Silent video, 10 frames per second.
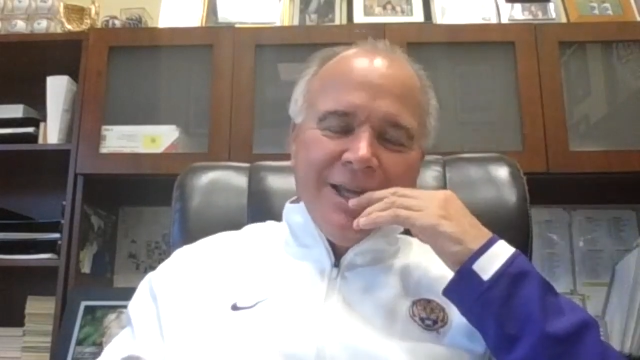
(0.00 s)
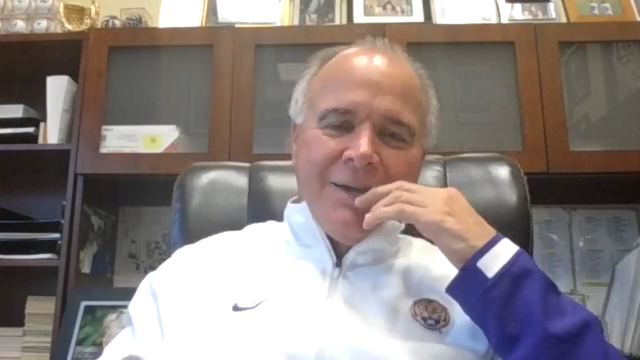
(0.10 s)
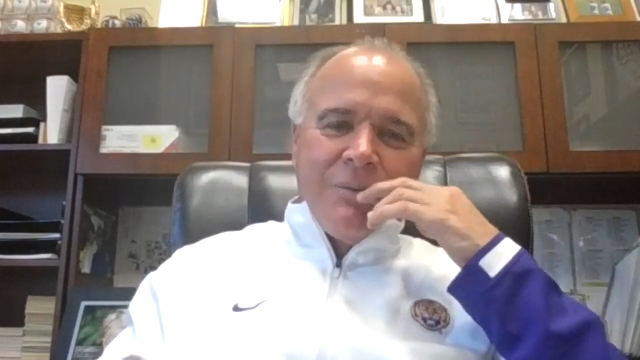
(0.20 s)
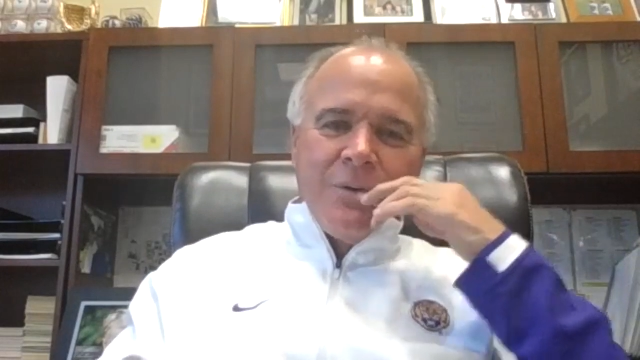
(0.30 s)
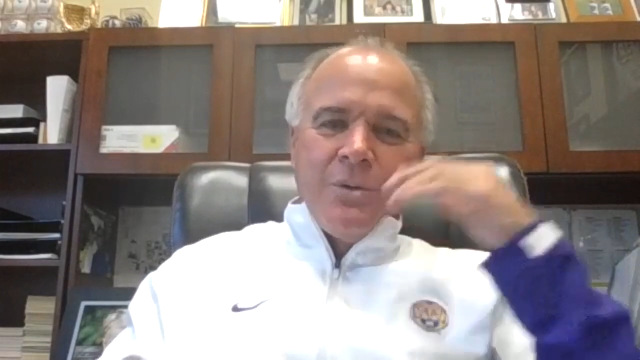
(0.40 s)

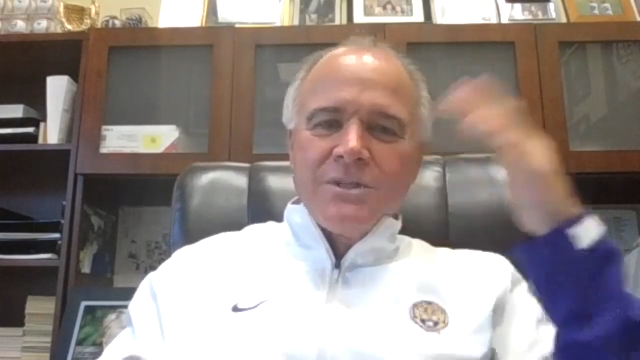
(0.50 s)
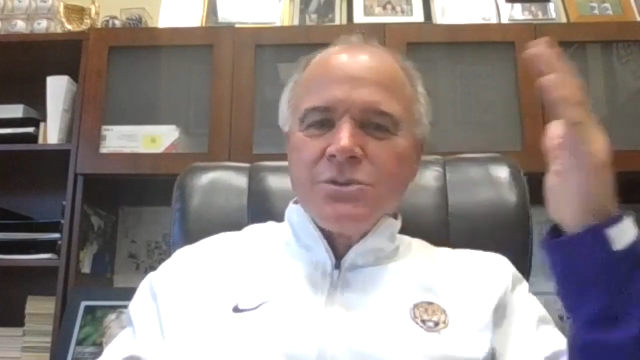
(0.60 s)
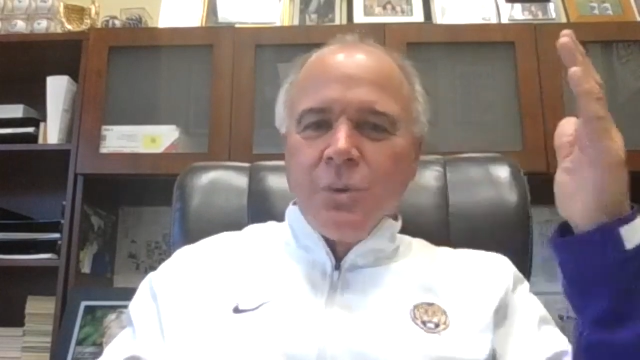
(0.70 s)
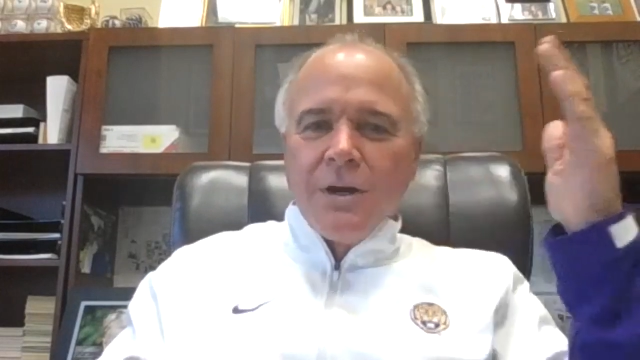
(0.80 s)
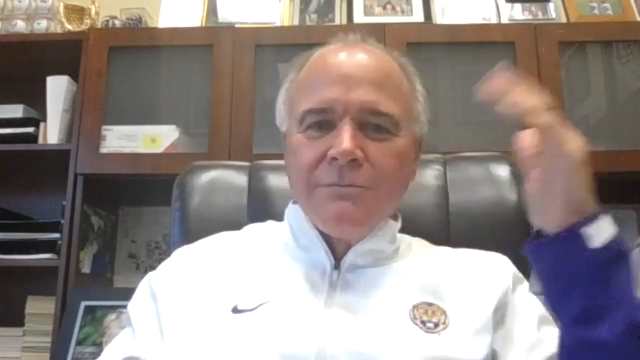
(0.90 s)
and we went
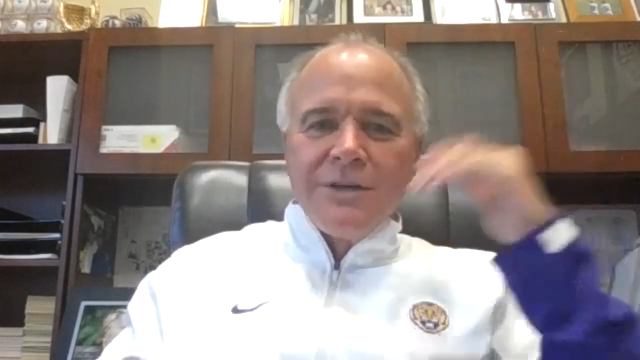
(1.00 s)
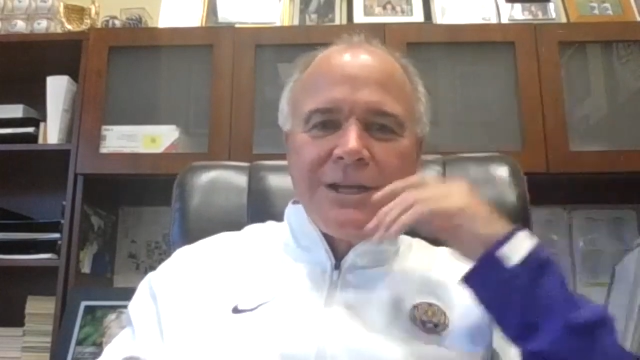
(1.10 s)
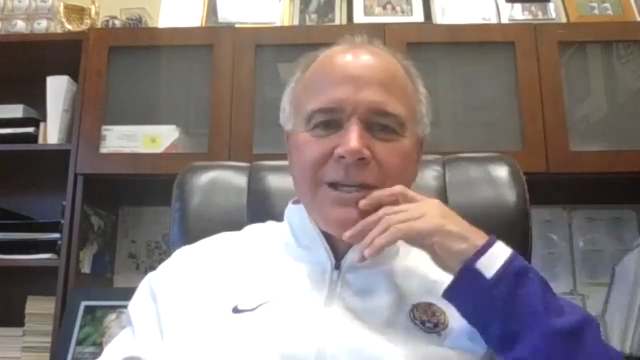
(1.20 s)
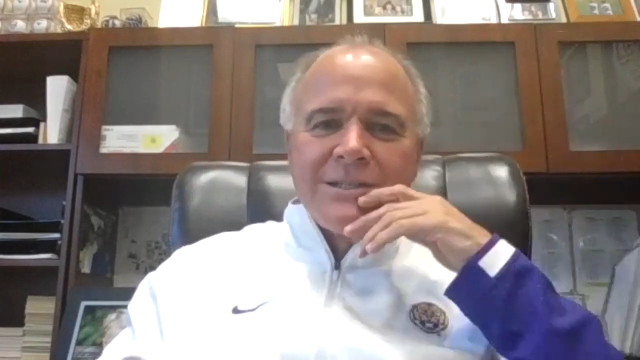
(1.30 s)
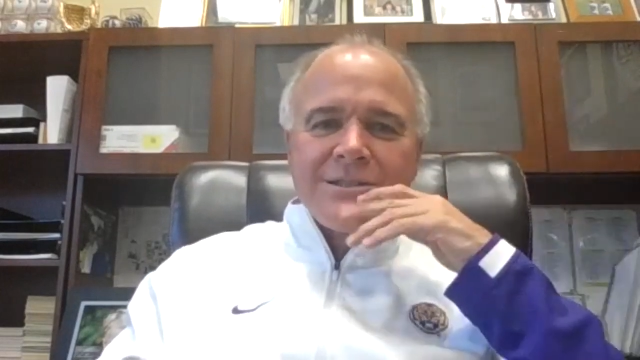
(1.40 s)
12
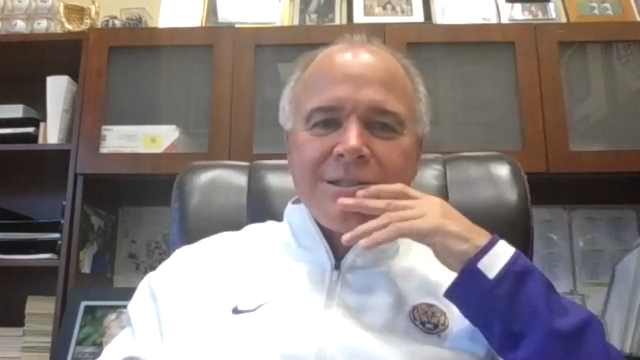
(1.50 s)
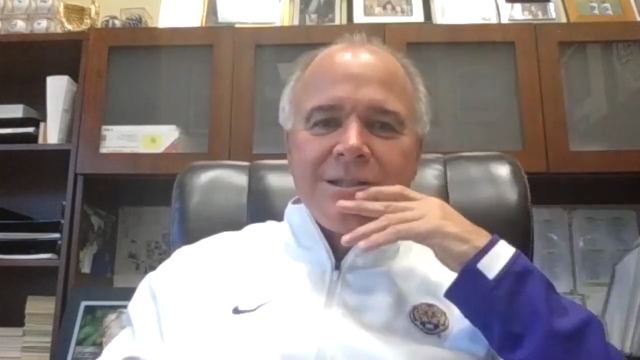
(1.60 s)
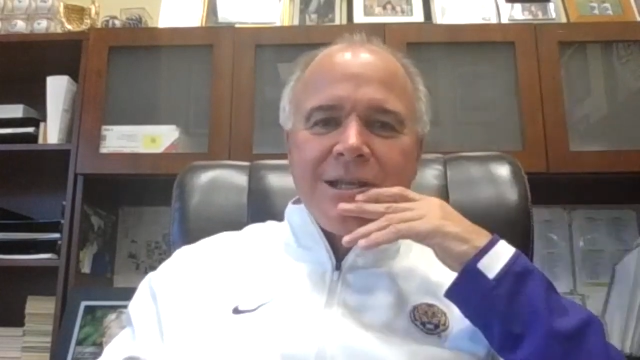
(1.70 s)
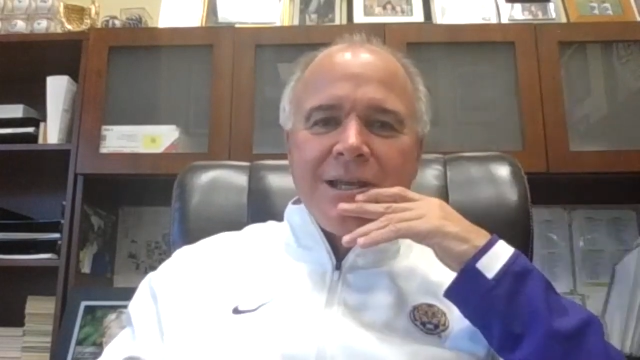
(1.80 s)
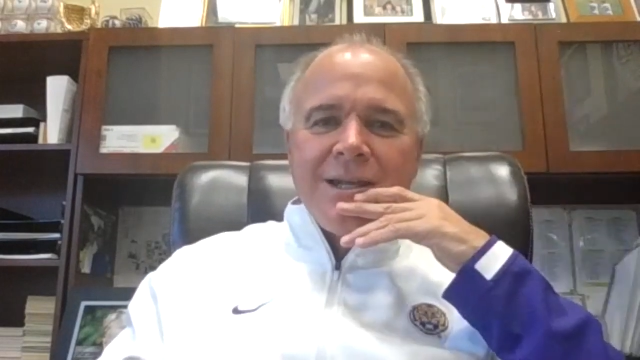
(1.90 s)
innings,
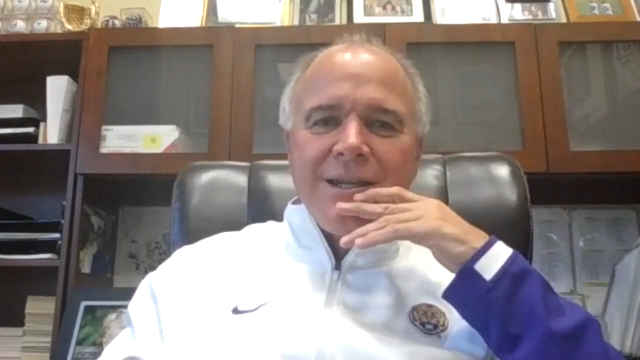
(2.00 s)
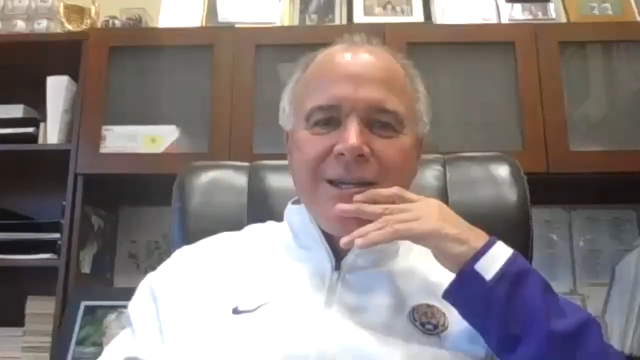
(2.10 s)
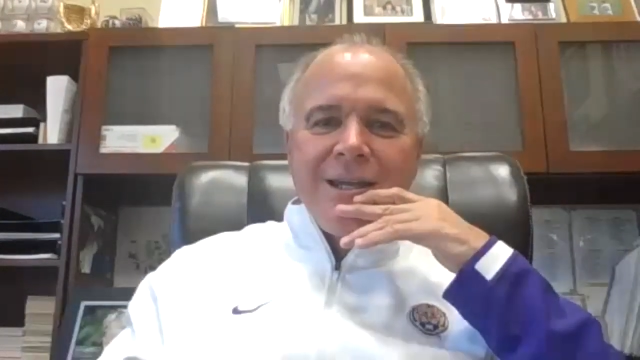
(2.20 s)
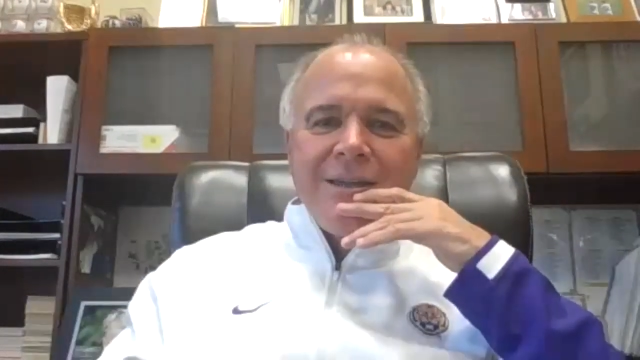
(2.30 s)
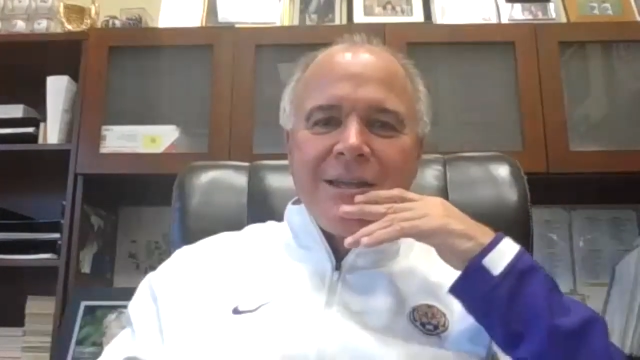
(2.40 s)

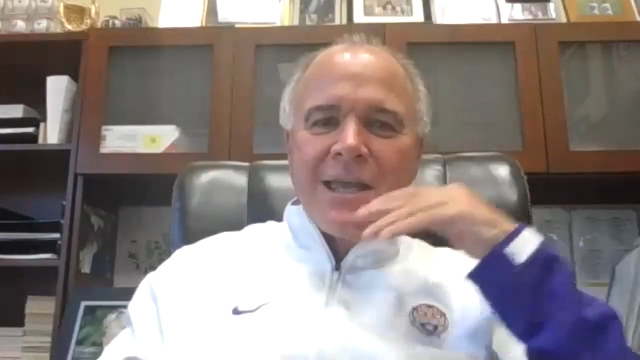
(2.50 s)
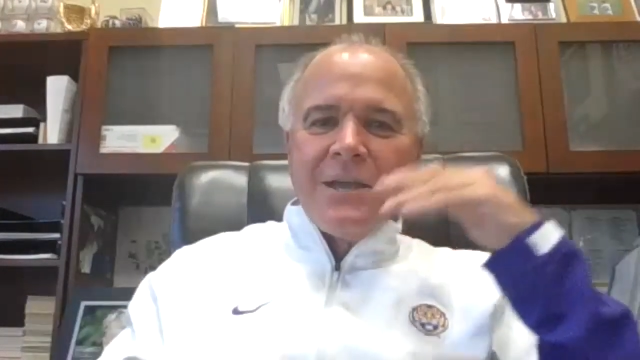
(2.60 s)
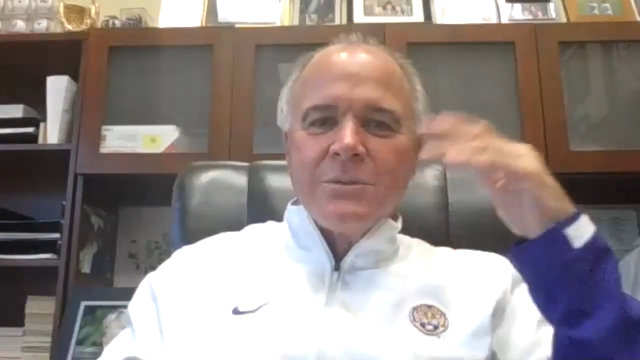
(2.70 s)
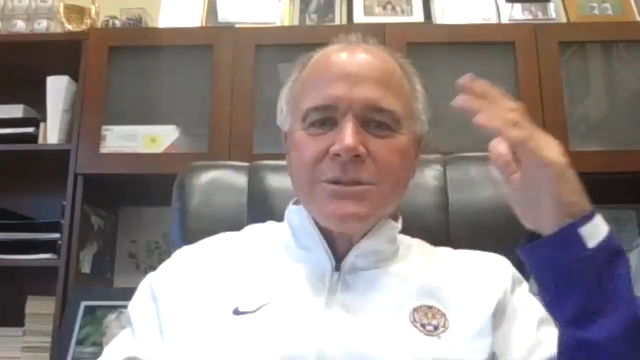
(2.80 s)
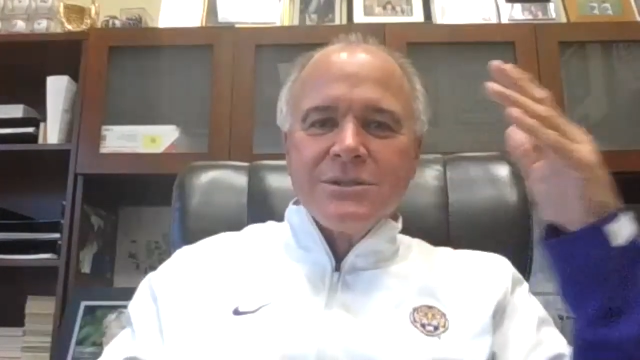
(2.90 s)
and the
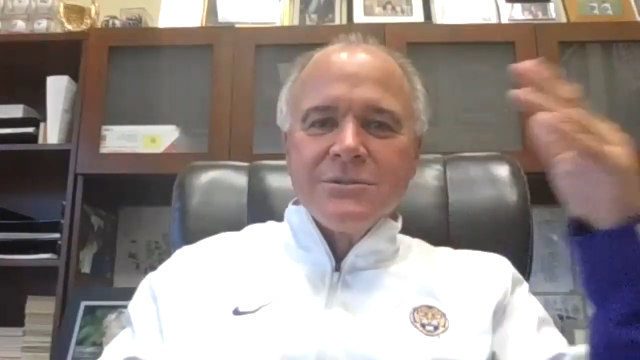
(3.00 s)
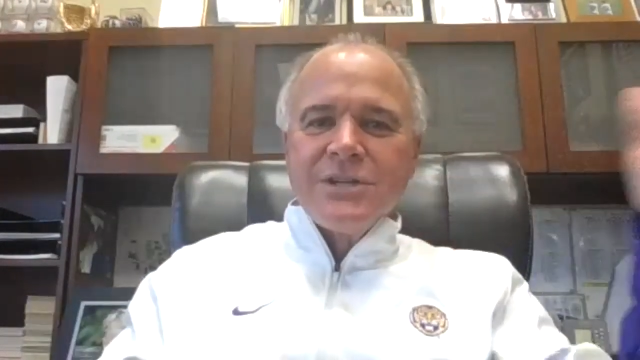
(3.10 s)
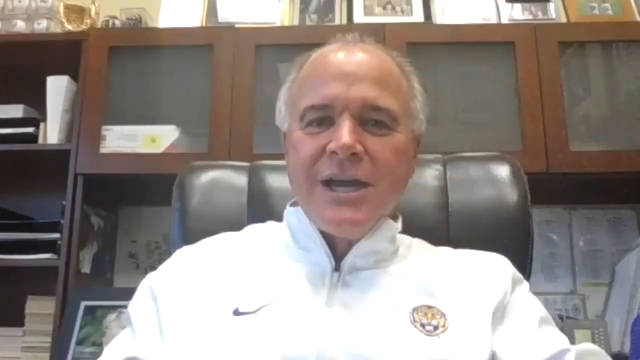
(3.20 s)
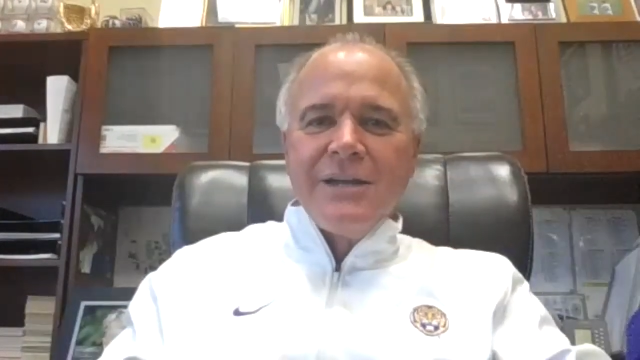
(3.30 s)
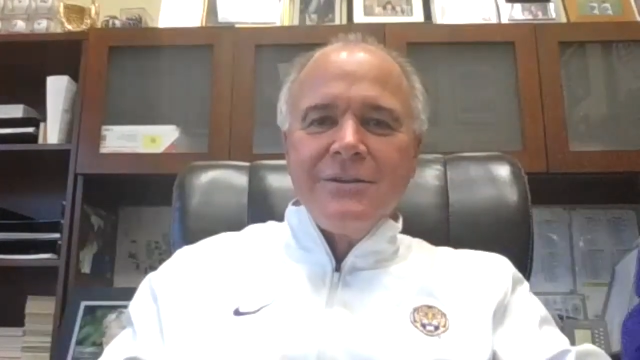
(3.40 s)
game was still tied,